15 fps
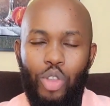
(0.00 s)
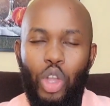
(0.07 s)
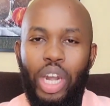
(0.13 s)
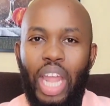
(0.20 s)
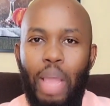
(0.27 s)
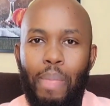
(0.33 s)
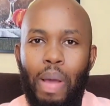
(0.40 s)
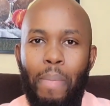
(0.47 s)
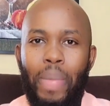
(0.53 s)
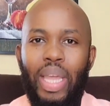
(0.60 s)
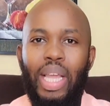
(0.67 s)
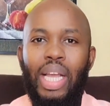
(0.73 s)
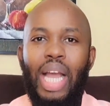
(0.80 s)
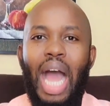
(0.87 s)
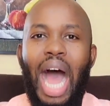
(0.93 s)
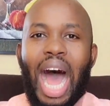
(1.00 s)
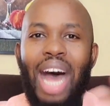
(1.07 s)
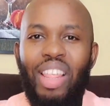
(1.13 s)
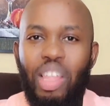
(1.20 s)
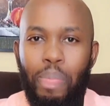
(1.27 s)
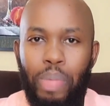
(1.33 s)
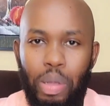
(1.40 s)
Your neighbor being
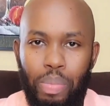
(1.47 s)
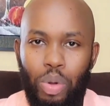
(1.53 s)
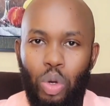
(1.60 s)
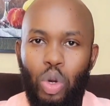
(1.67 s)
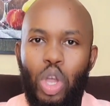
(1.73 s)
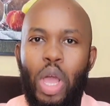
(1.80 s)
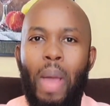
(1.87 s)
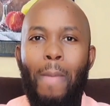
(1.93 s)
other people.